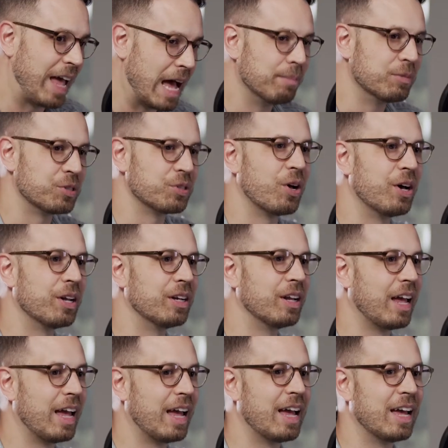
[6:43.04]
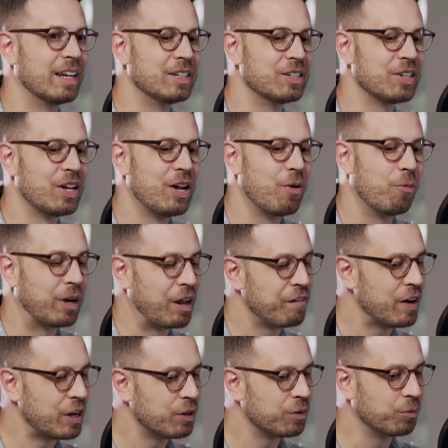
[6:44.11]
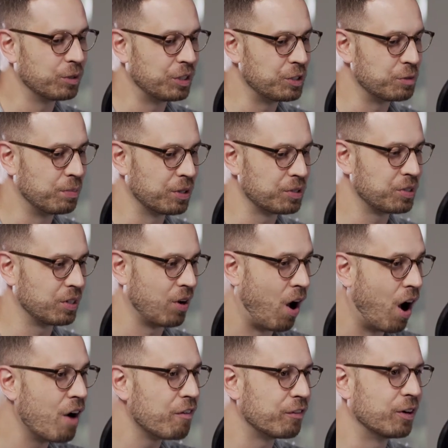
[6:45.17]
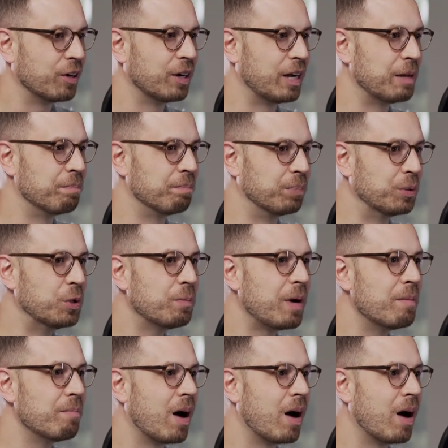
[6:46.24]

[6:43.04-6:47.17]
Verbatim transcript: Amazon. And when I found out what these books can offer, it blew my